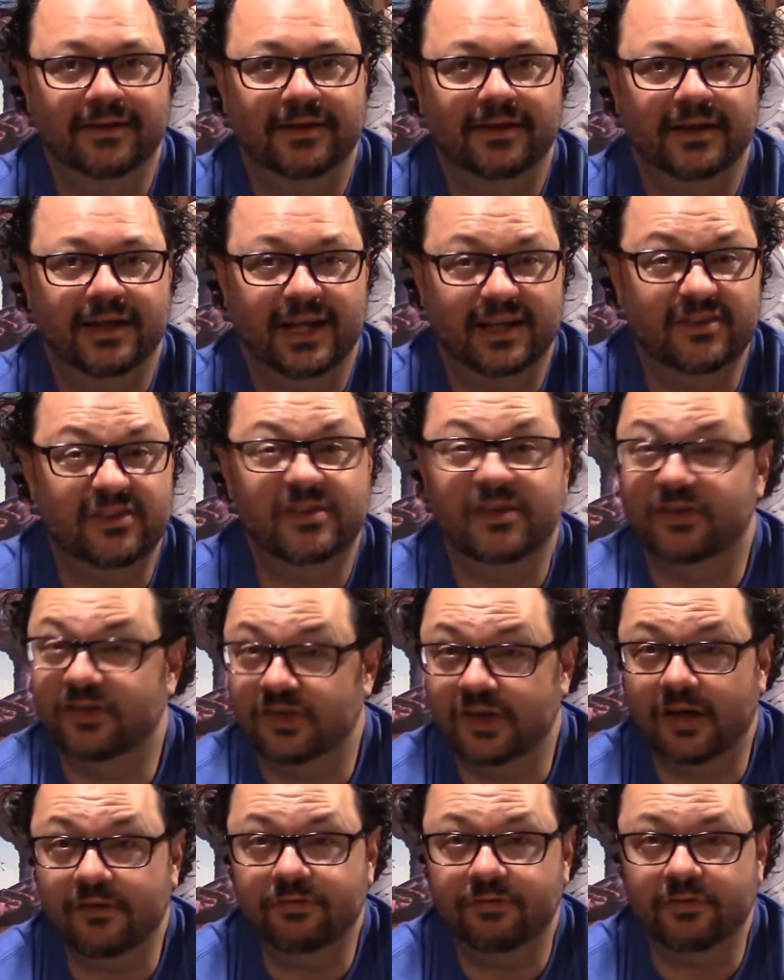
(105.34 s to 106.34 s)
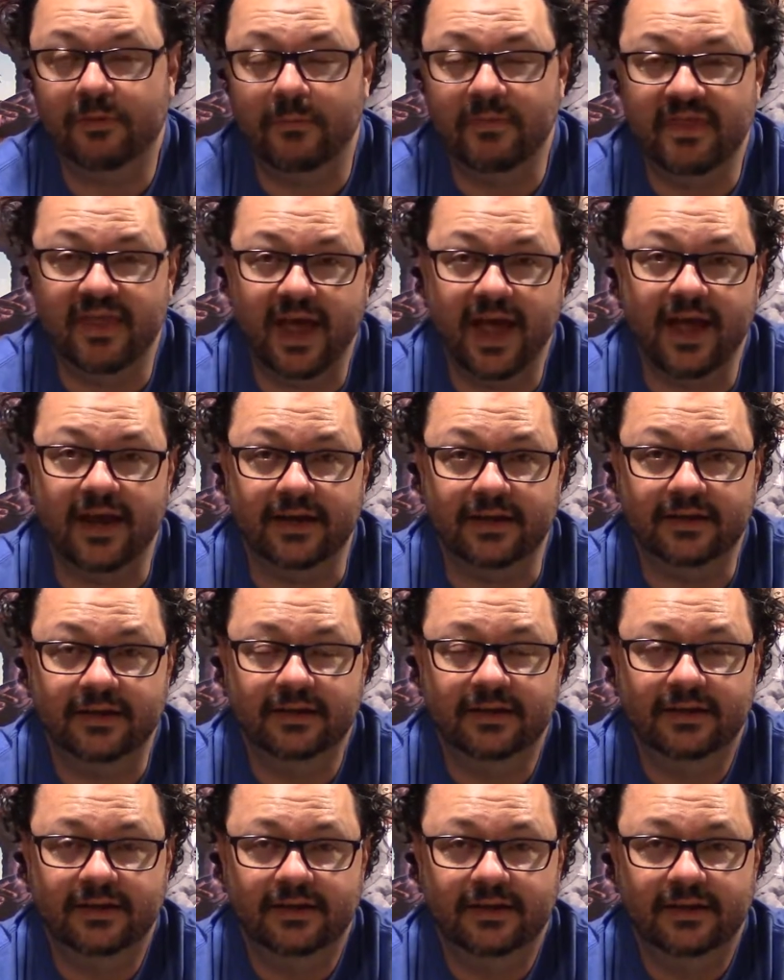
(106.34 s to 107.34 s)
it's the stuff from then.
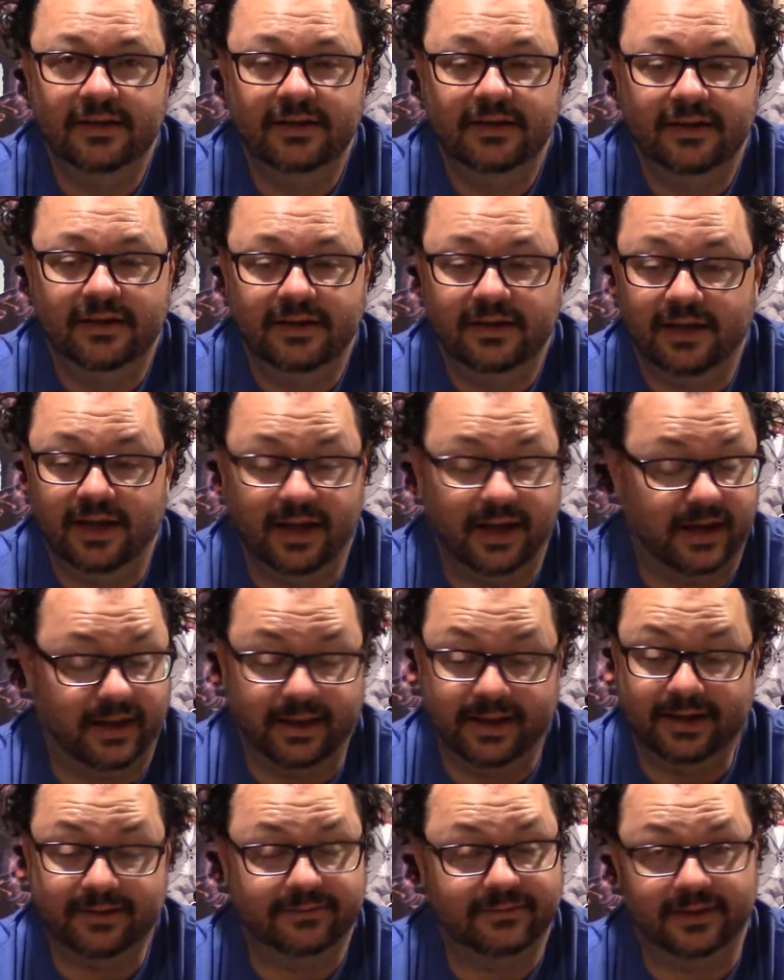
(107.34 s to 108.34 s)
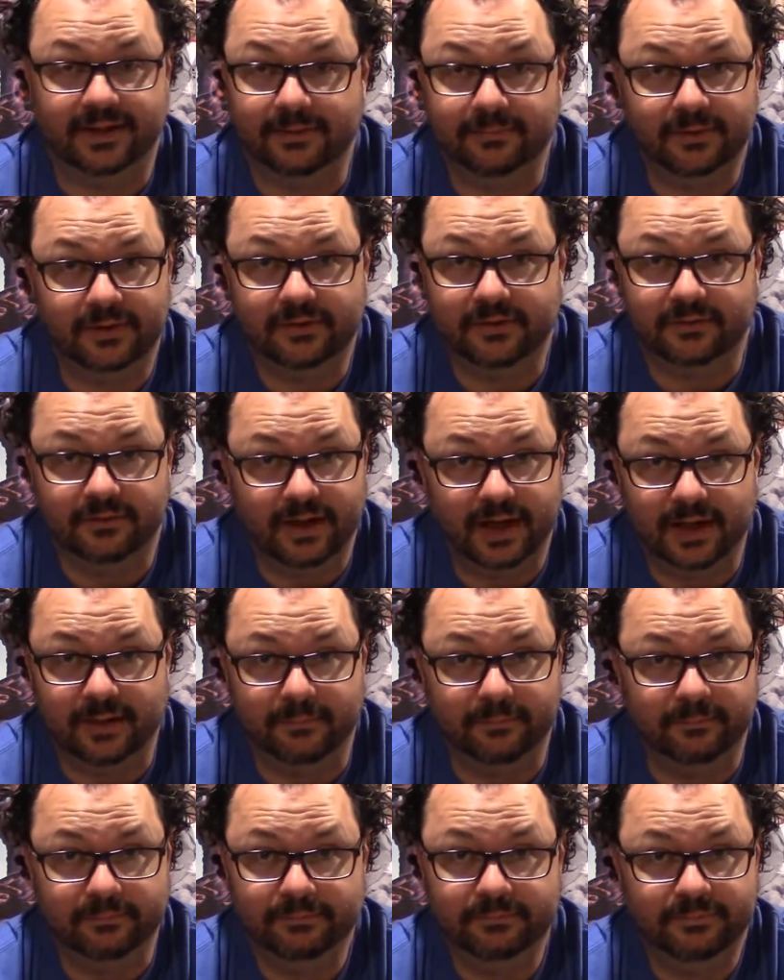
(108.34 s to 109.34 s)
And like I said, he must have had a
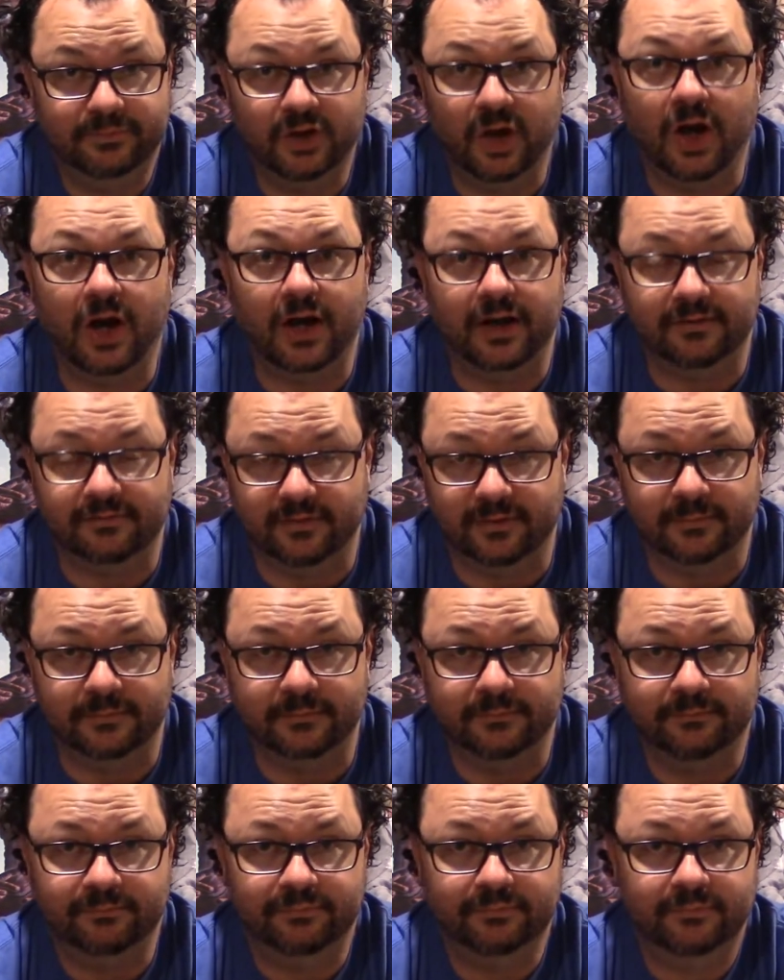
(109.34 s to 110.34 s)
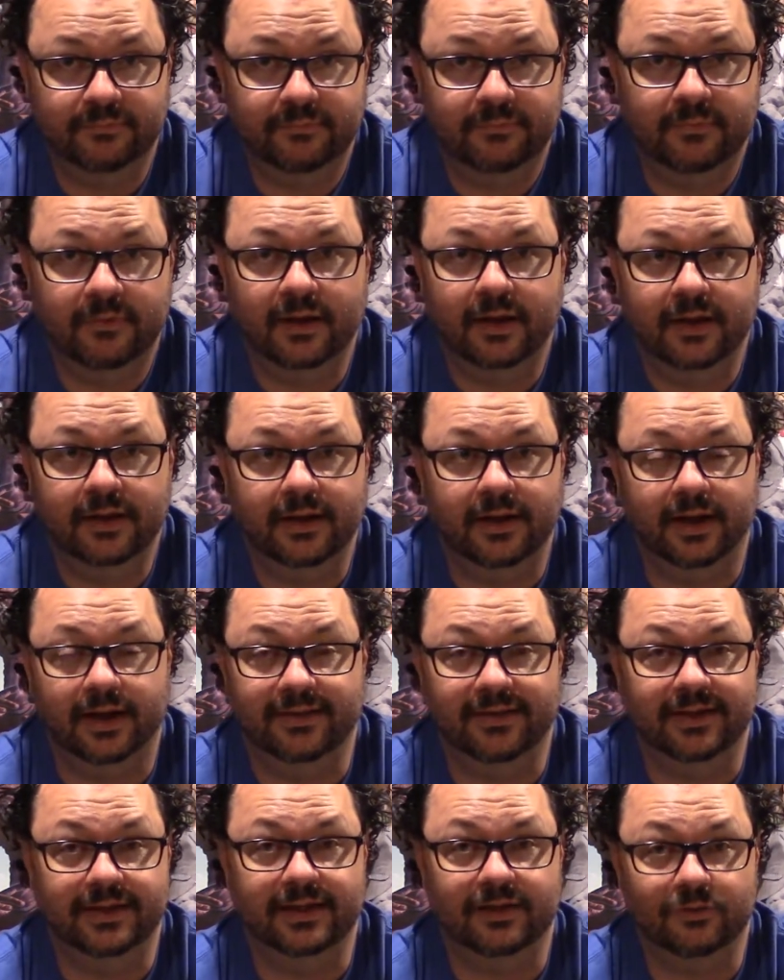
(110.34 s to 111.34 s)
ton of them. I
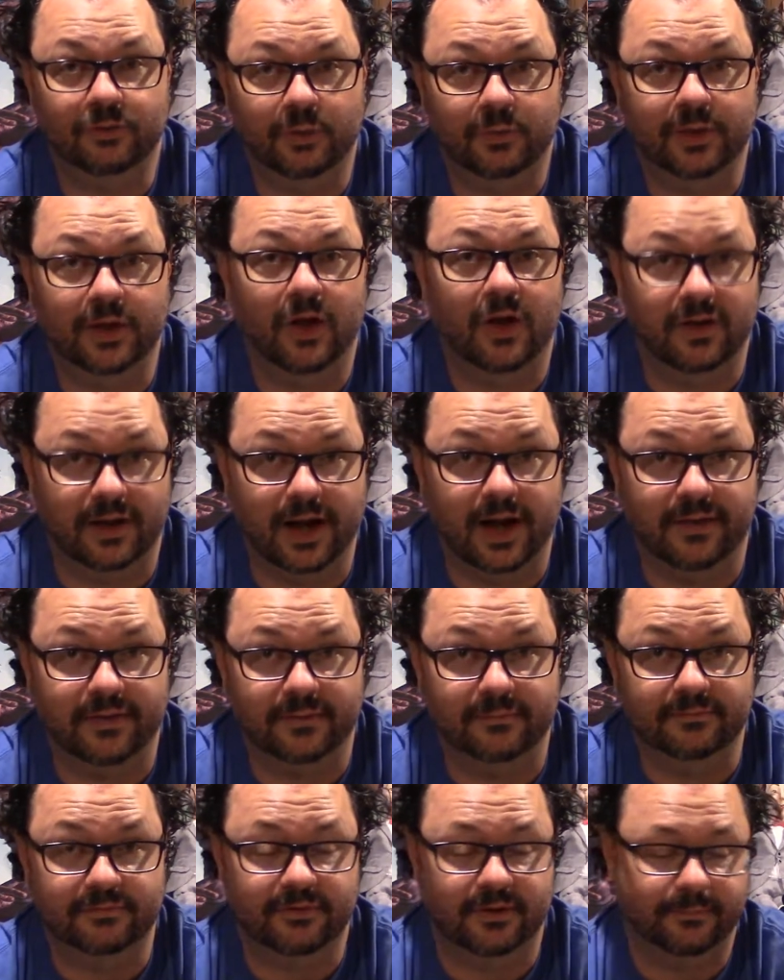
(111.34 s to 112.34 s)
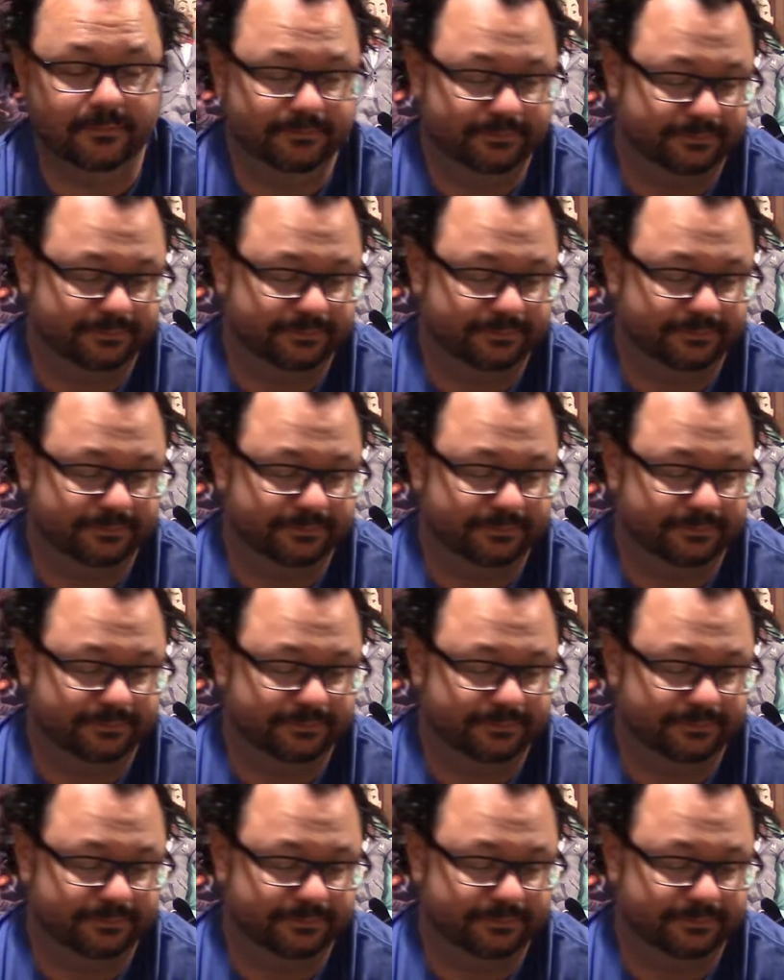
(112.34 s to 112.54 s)
think that's where we all got them from.